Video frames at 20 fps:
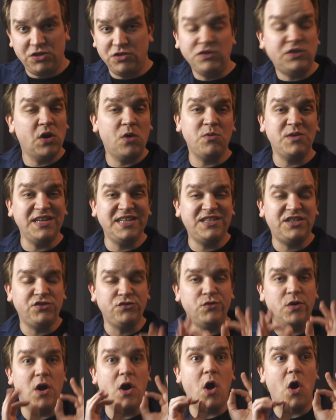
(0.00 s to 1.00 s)
you don't need
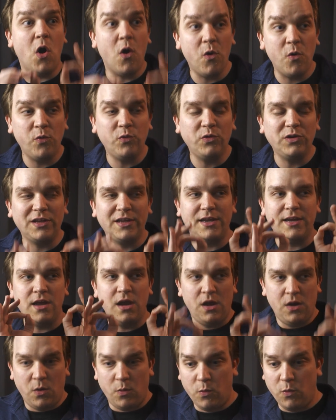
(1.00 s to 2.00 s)
to only
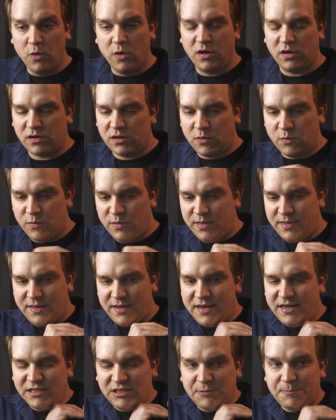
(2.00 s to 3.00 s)
work with
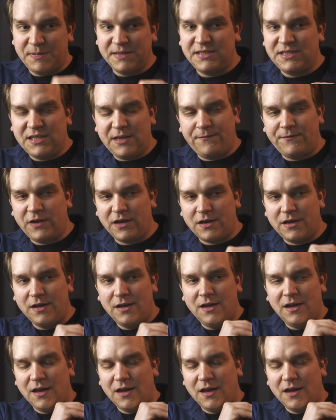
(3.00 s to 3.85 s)
the specific